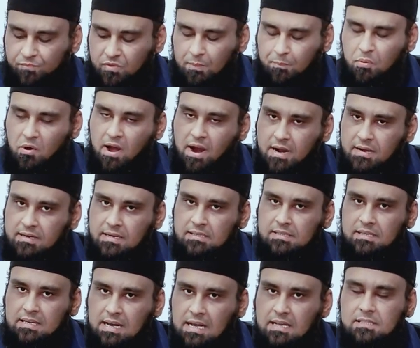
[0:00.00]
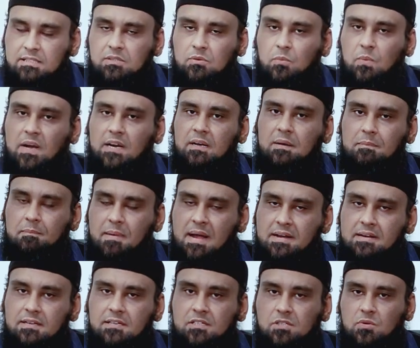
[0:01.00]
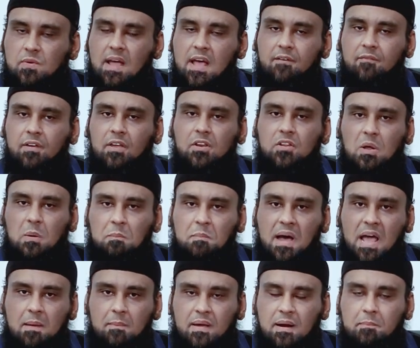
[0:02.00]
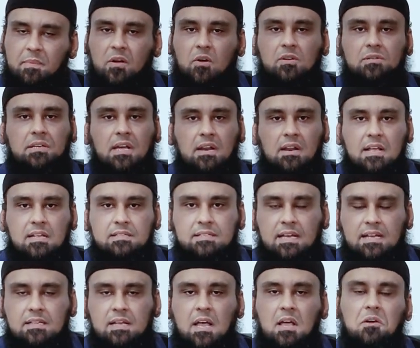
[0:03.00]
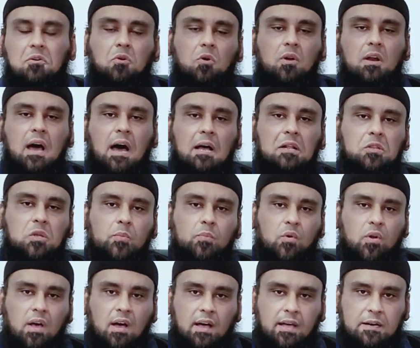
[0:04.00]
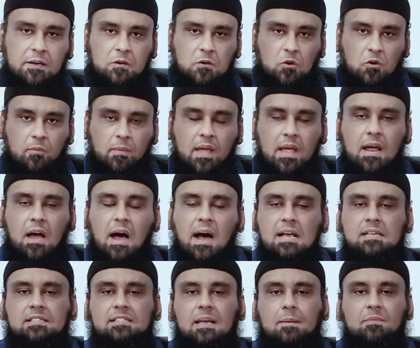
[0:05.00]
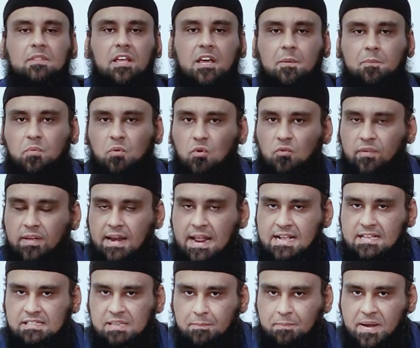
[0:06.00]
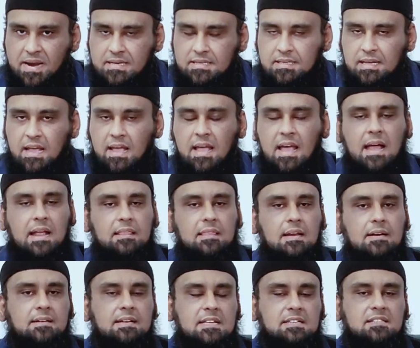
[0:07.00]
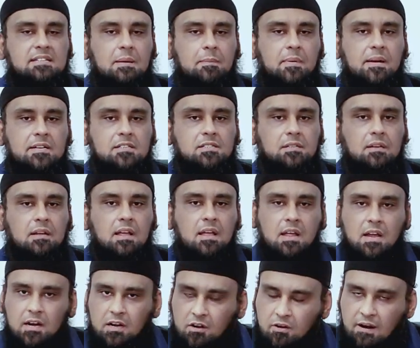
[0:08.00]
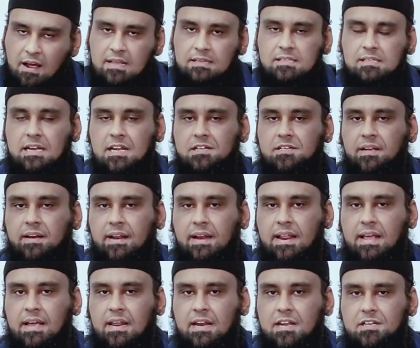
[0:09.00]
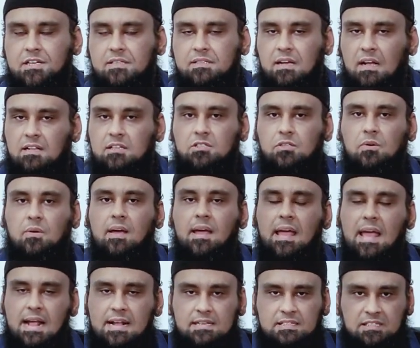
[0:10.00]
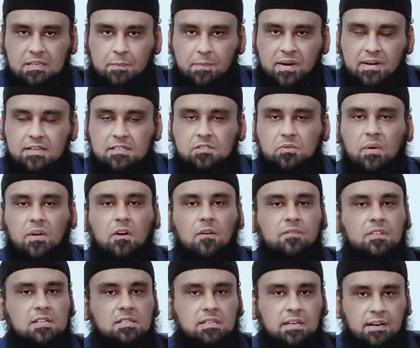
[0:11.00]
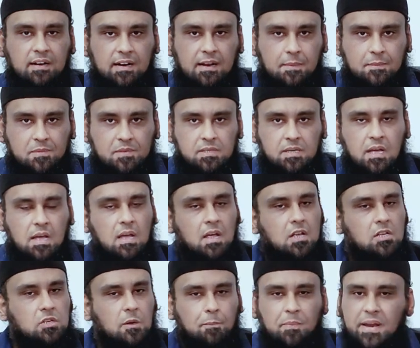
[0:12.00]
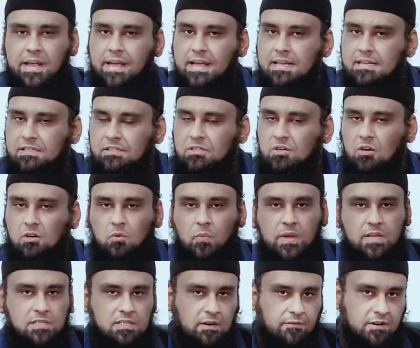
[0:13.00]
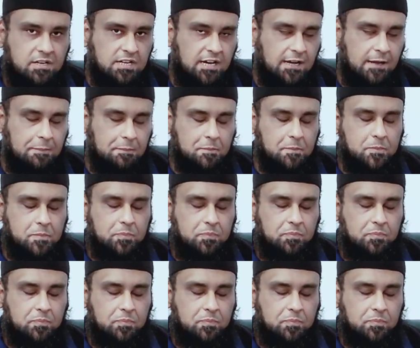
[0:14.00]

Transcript: the point discuss what matters you have in your bible because allah says kul hatu burhanukum." ask them their proof and exhibits and the testaments Translation in English is also exhibit is one of the synonyms. So please don't waste our time.